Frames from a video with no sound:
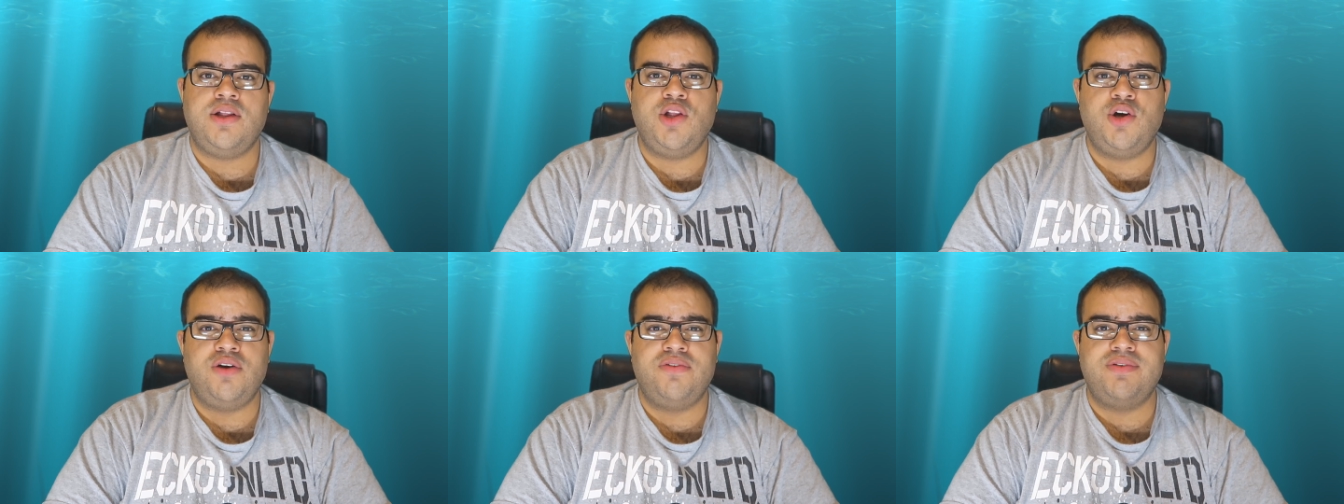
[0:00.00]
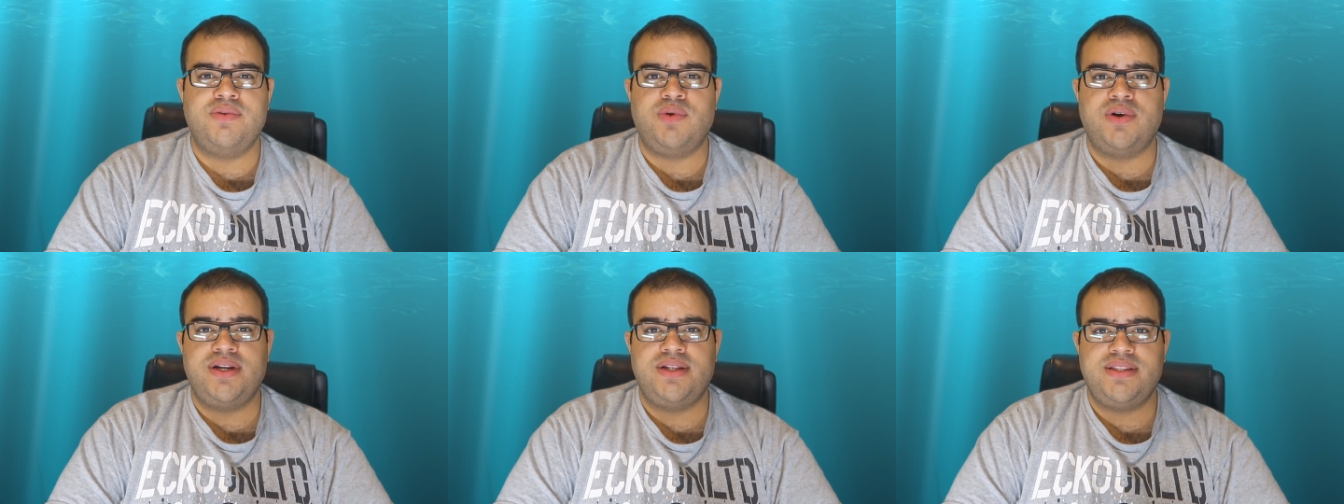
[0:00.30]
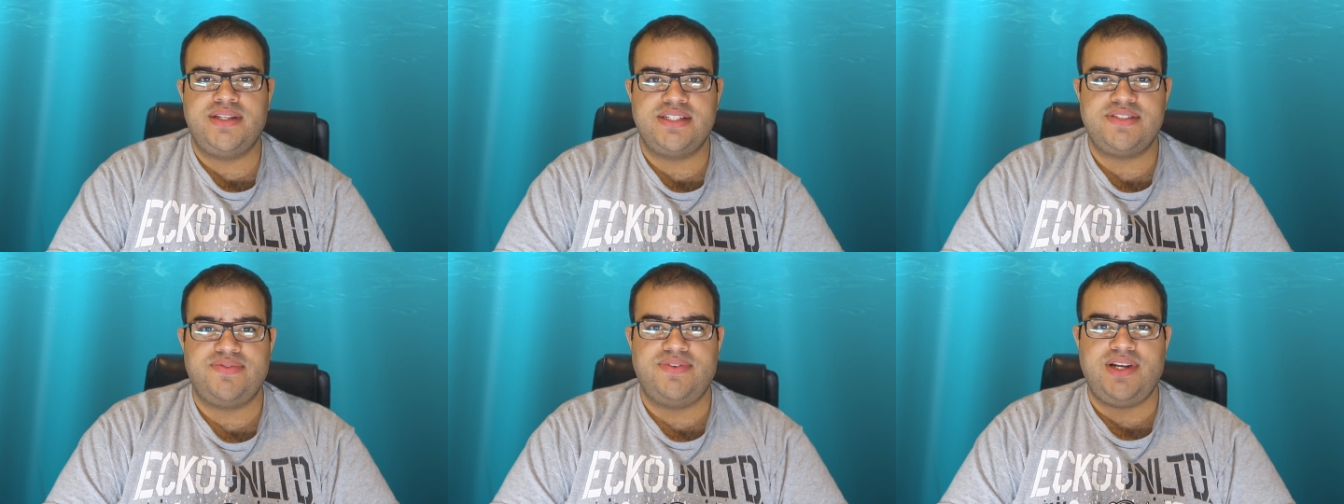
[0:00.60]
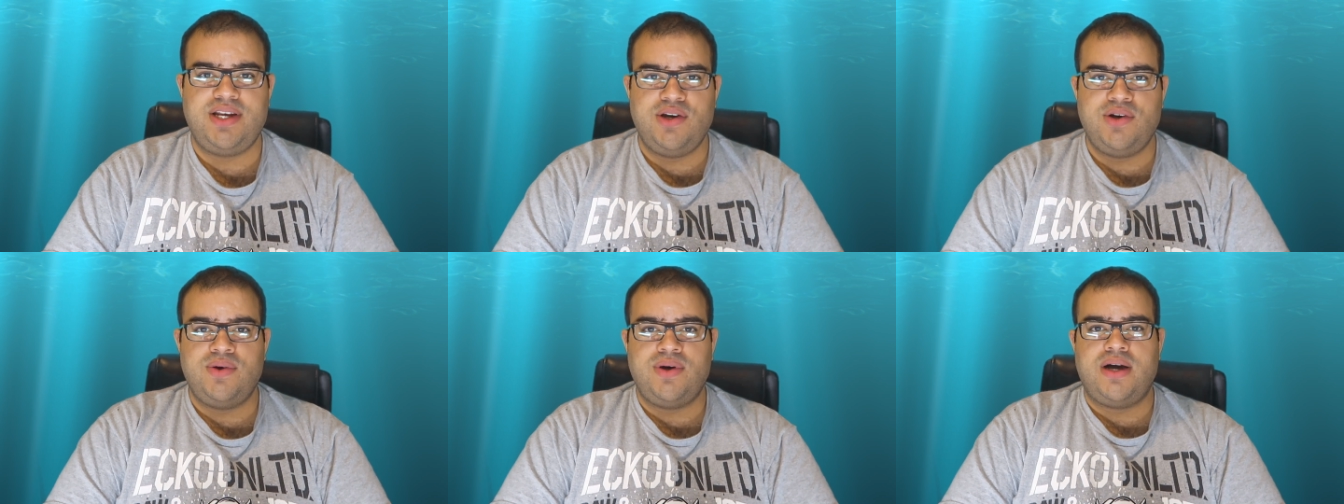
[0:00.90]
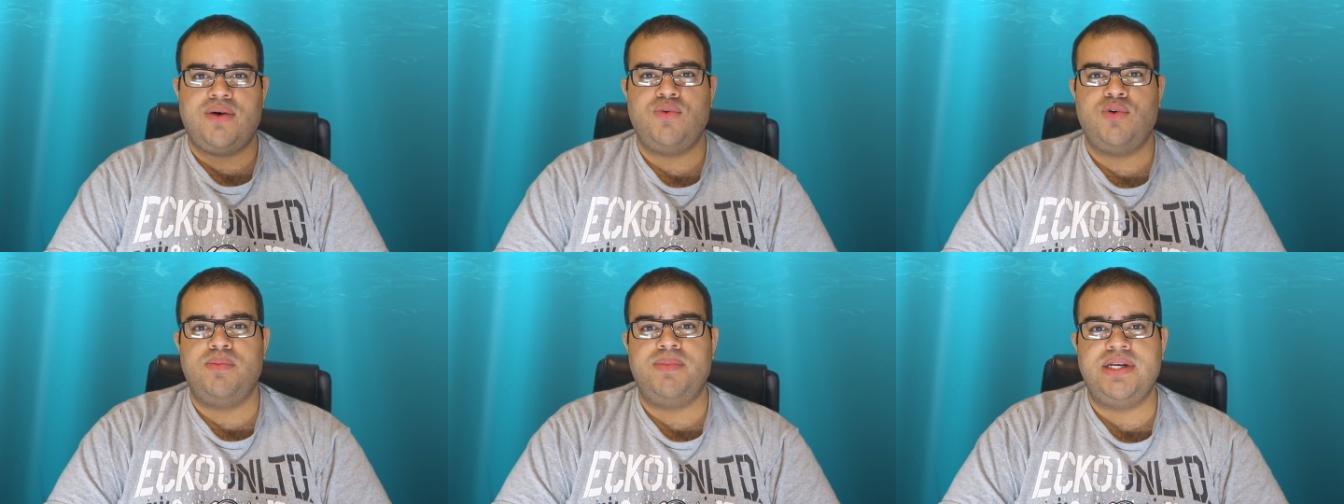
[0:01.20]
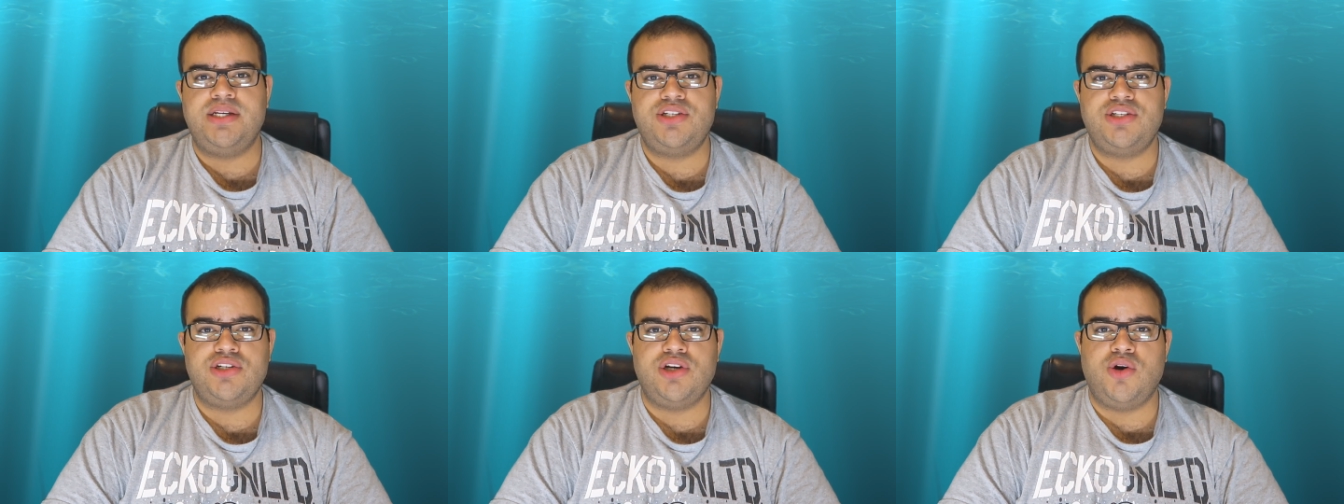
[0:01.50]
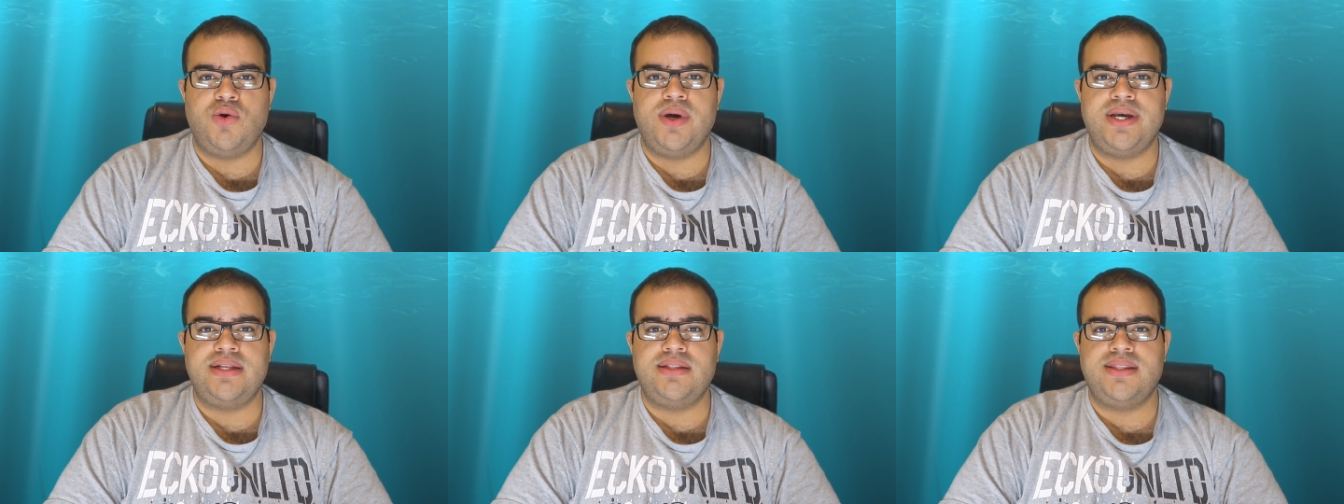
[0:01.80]
Hello everyone, in this video I will be
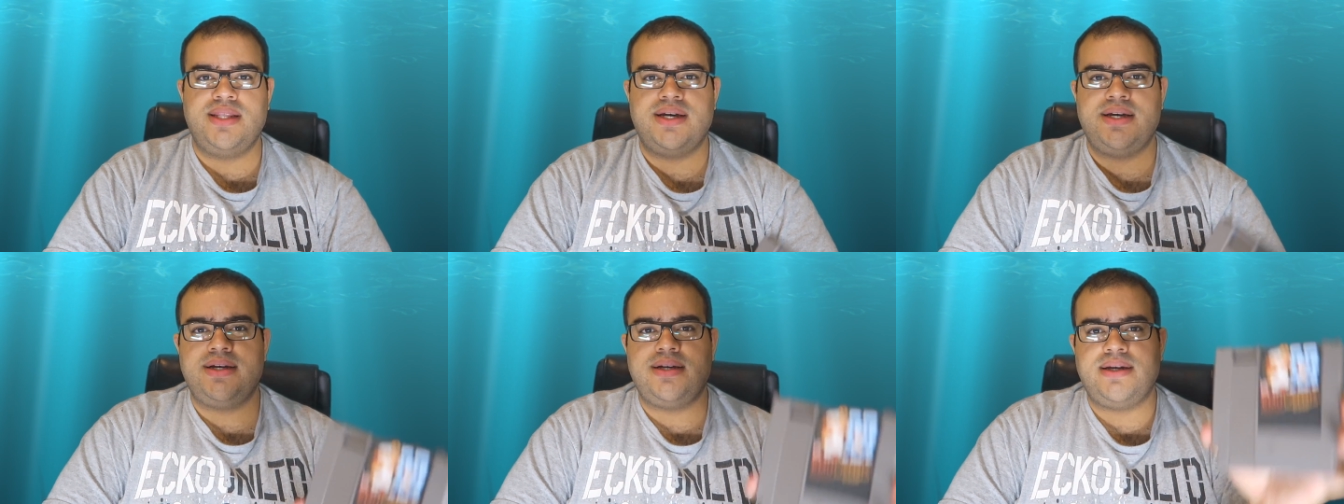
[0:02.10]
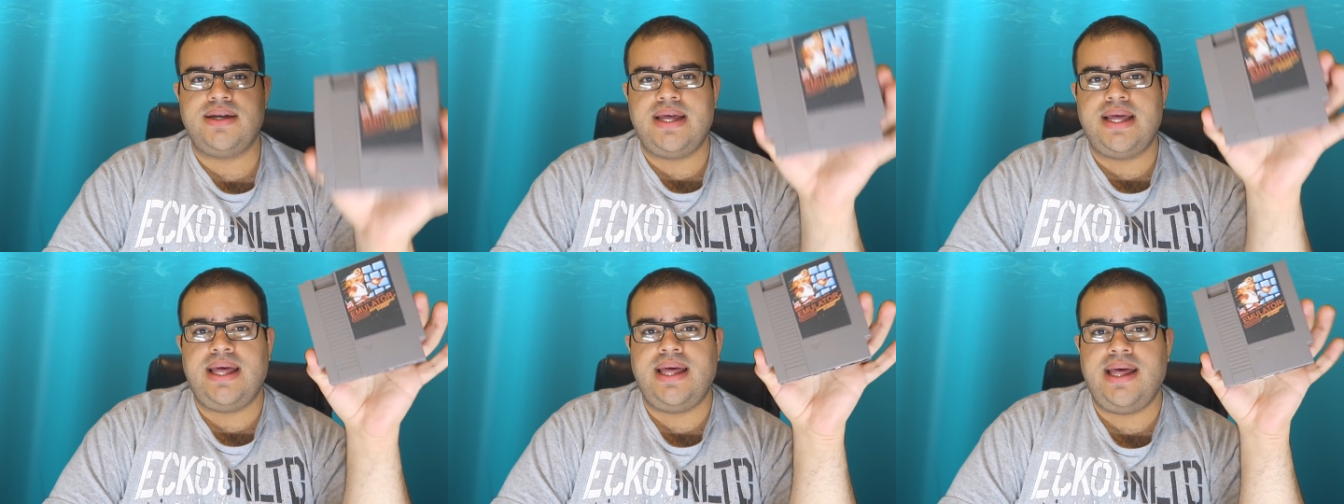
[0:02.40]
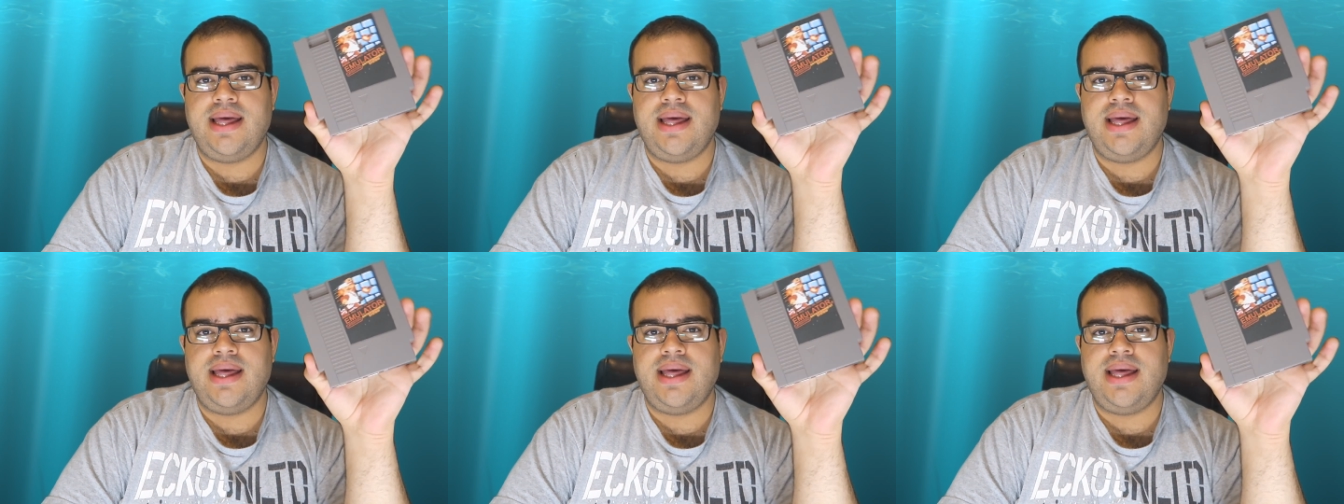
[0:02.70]
showing the